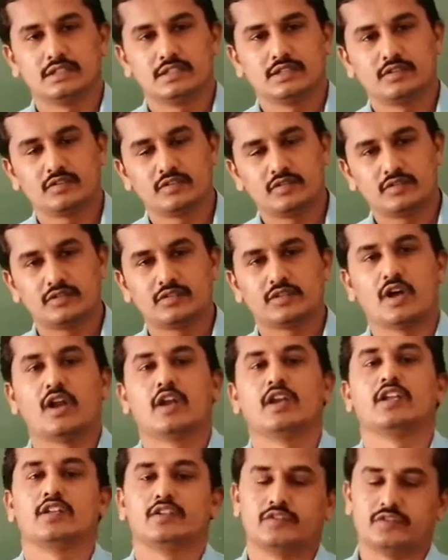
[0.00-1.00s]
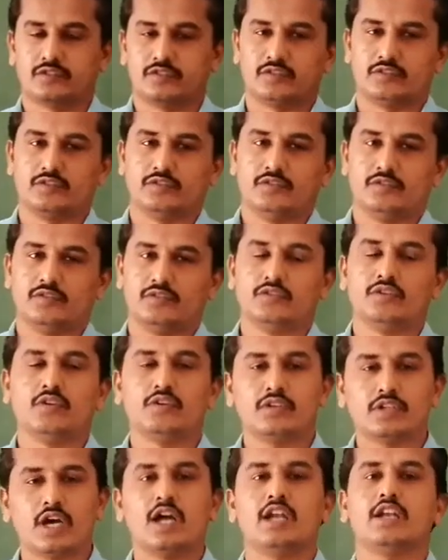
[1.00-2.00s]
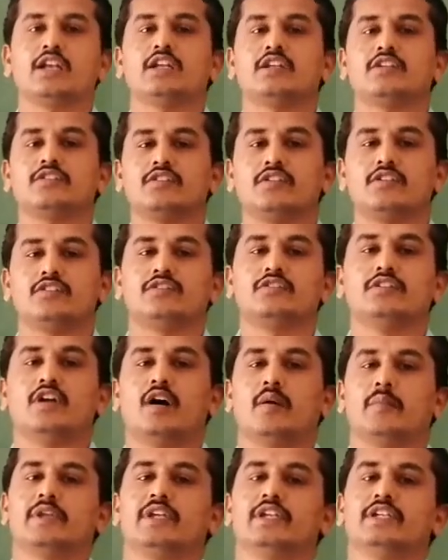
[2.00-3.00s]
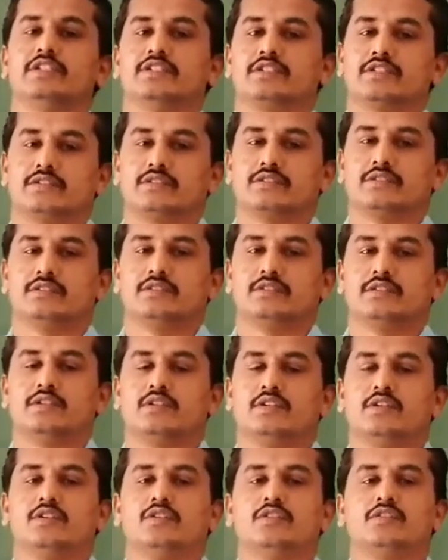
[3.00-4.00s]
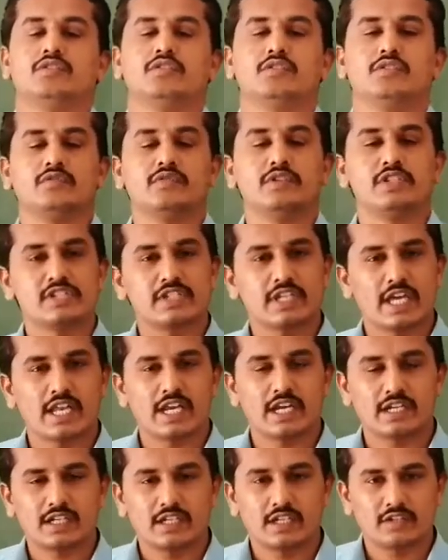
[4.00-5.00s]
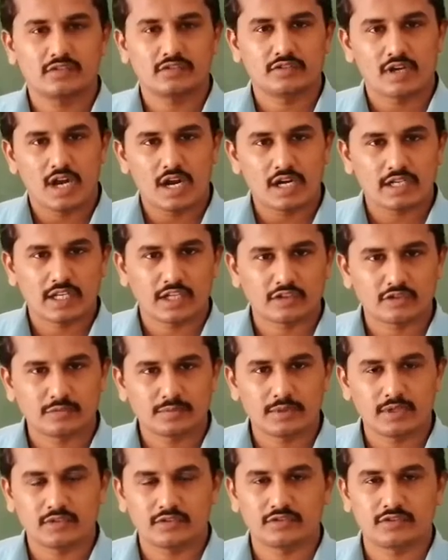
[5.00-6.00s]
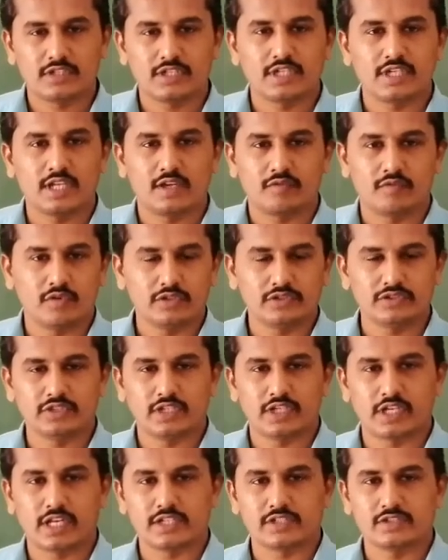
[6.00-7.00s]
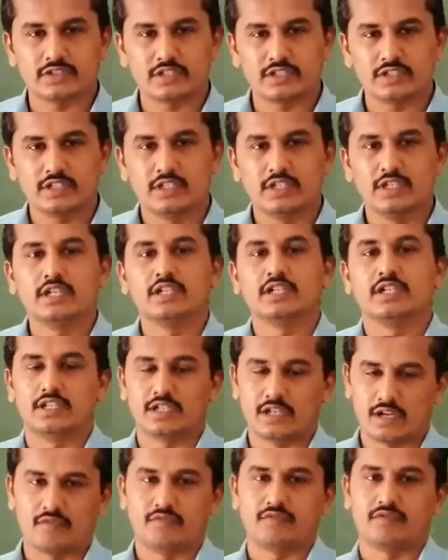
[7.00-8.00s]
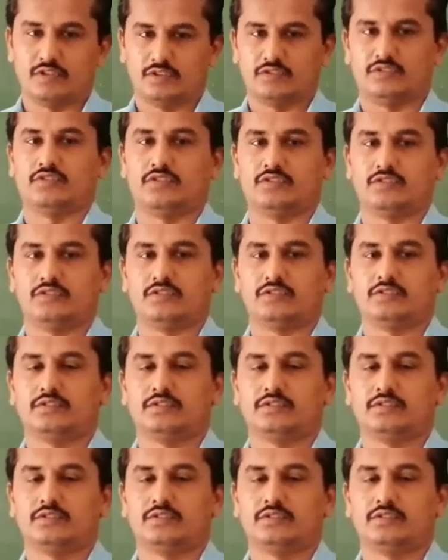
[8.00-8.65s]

Is tallness. So, tallness is dominant. So, which character is not expressed in F1 generation? Dwarfness.